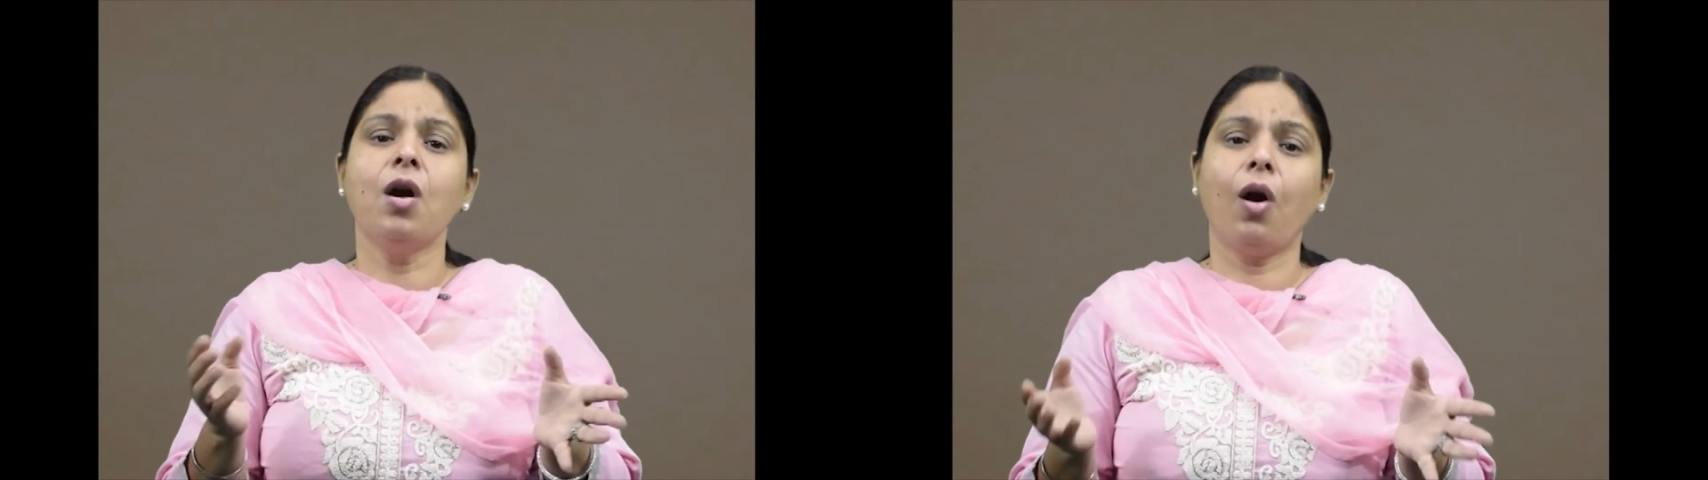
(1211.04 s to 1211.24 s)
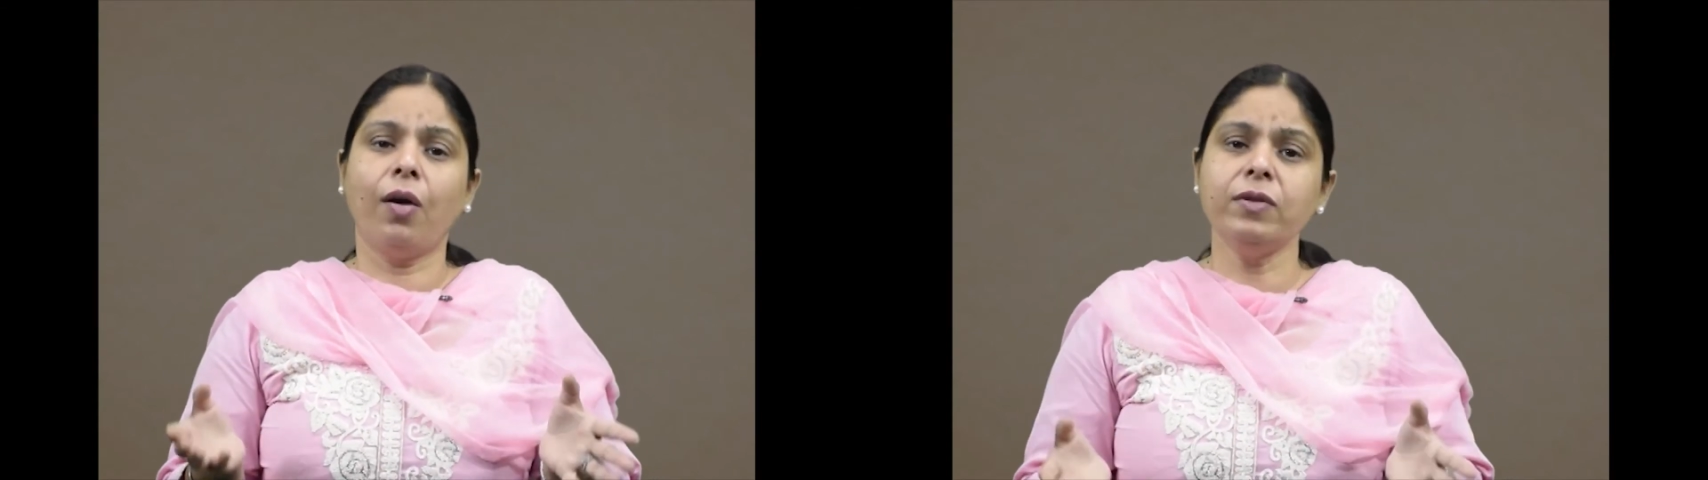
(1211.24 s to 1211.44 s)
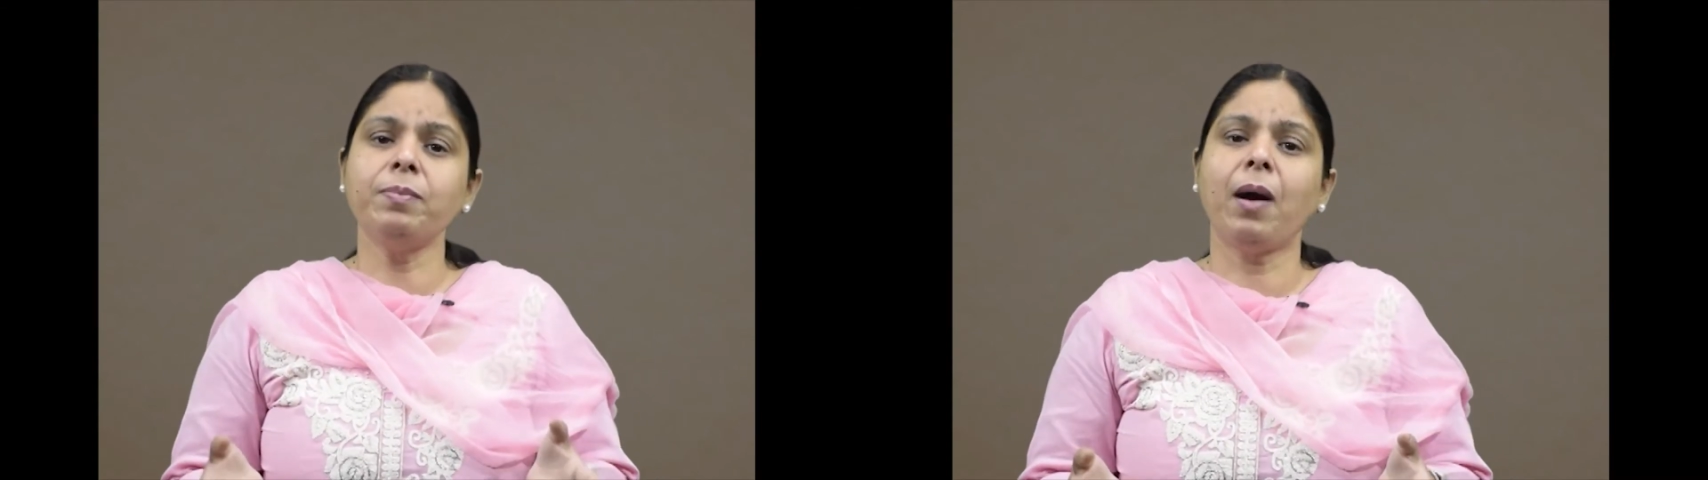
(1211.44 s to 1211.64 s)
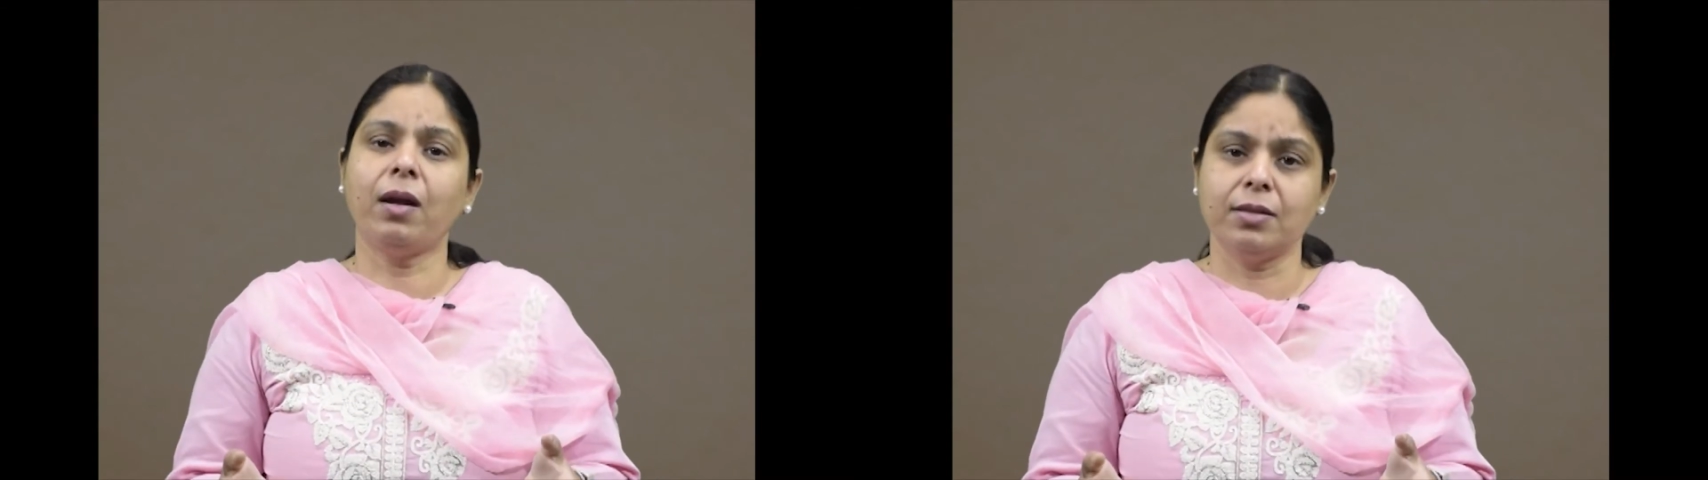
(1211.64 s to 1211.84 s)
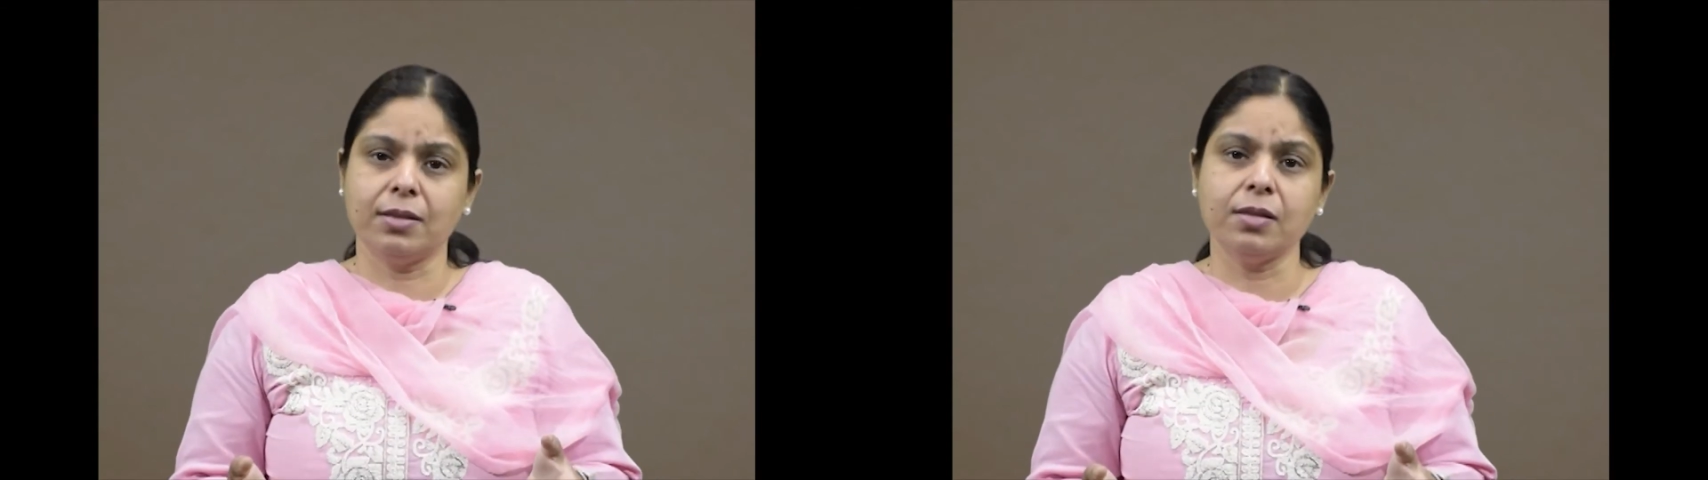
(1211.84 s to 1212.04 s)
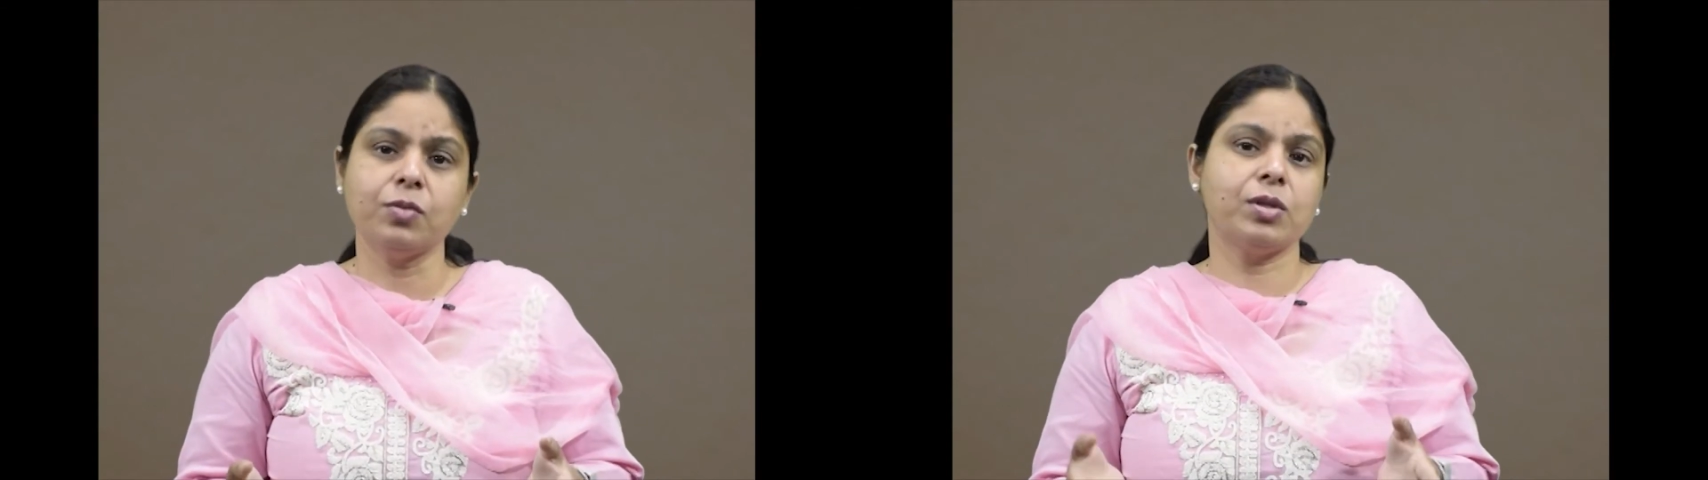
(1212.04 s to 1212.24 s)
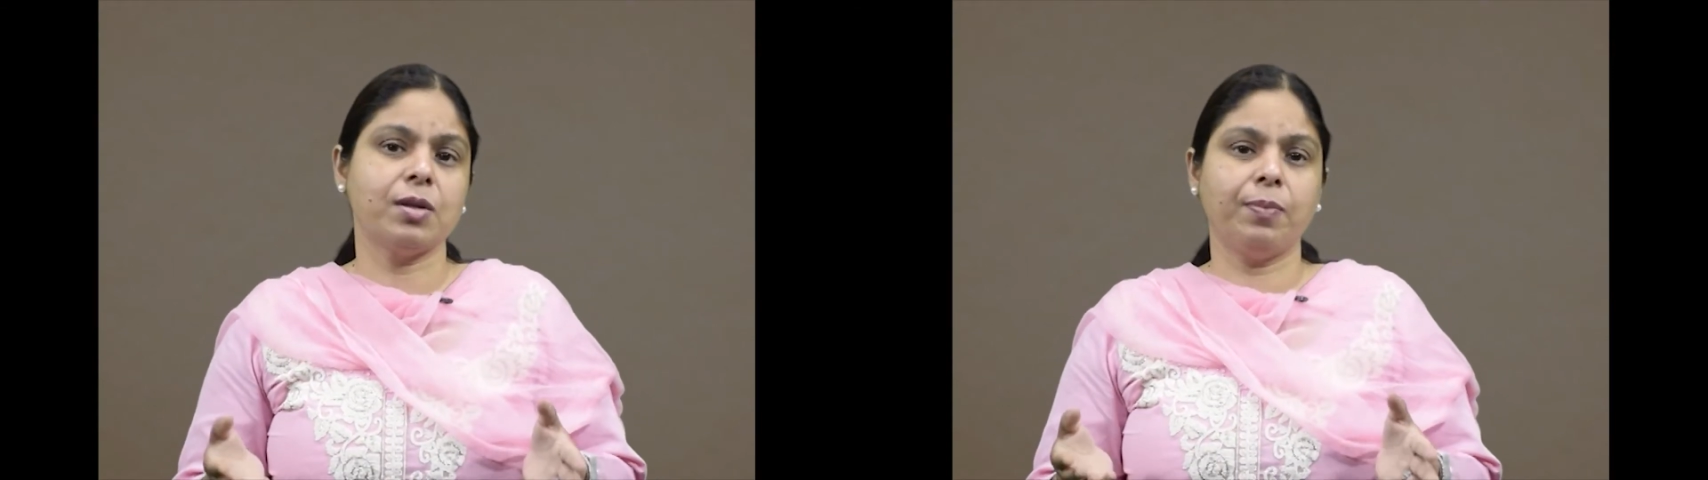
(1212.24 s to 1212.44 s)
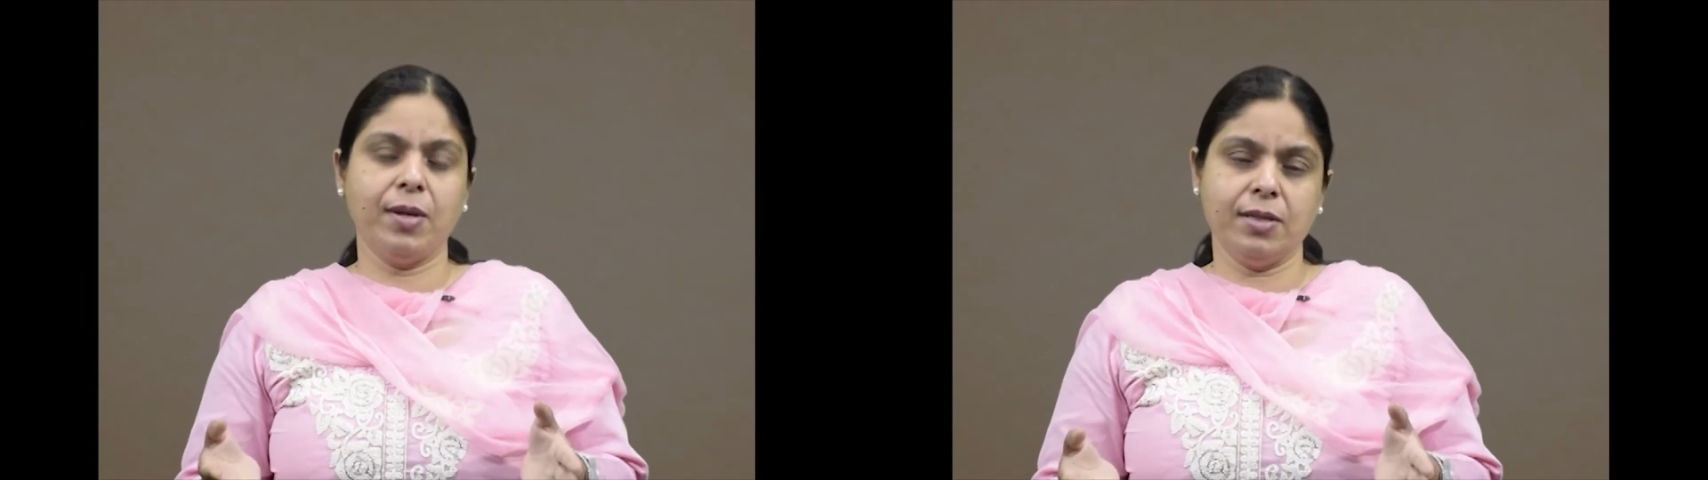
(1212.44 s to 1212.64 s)
of the particles which are
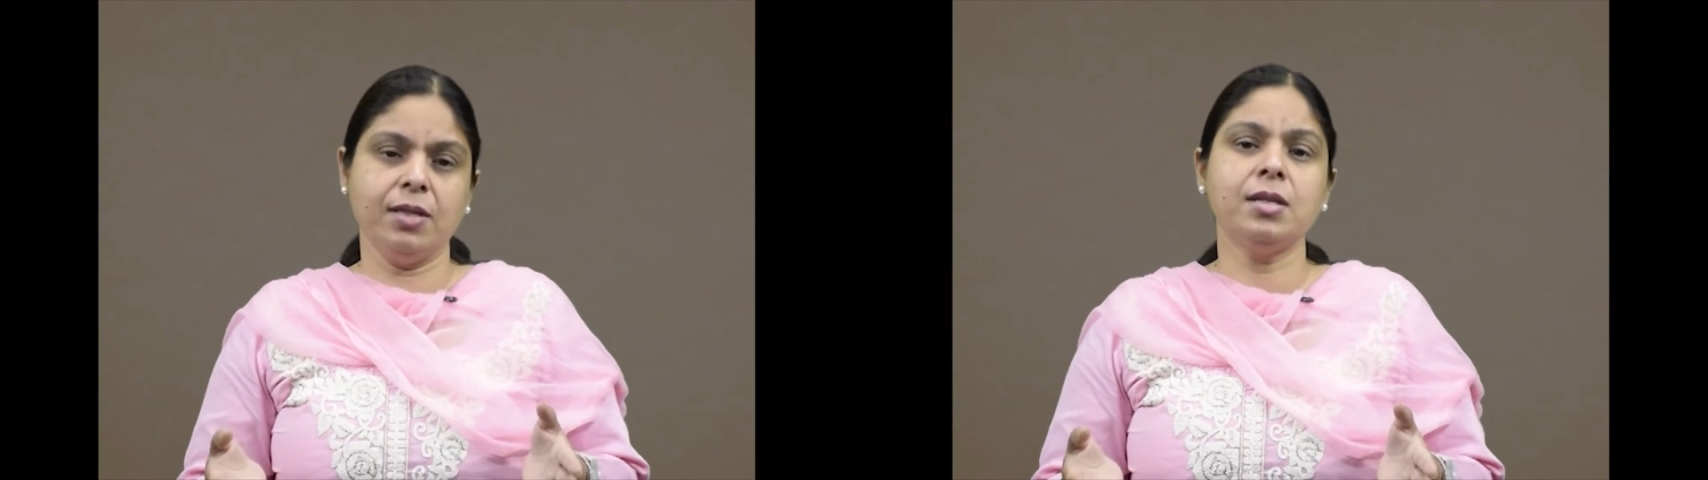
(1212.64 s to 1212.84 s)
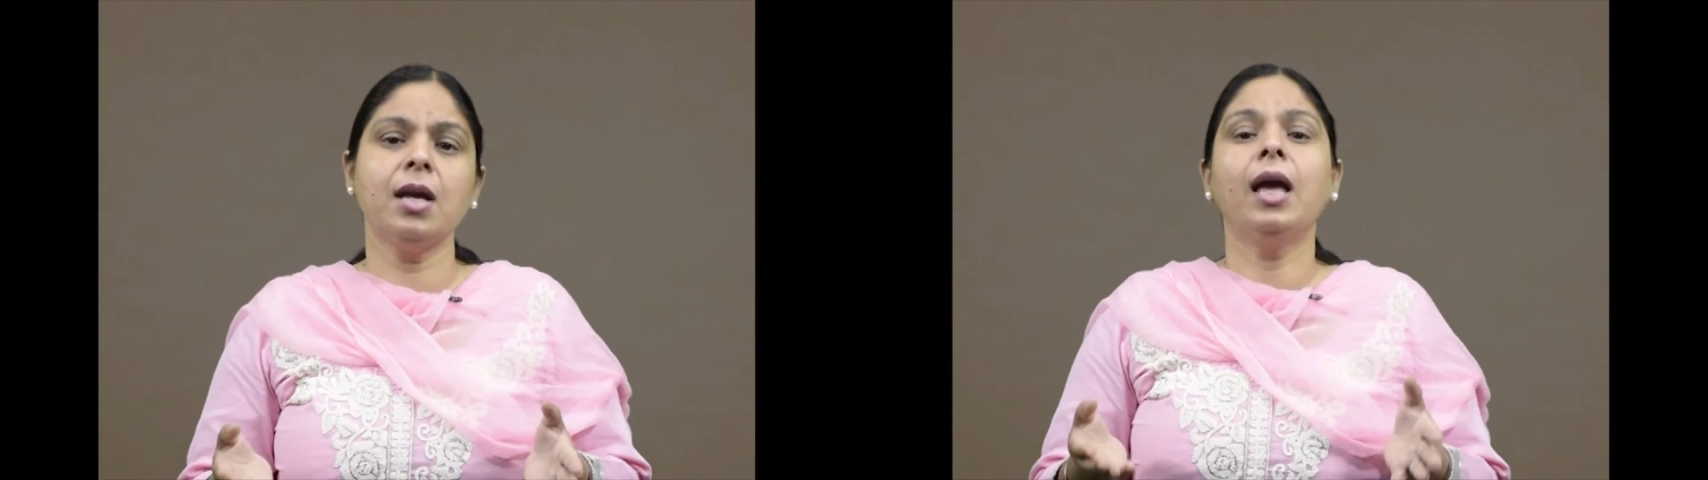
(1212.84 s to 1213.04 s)
present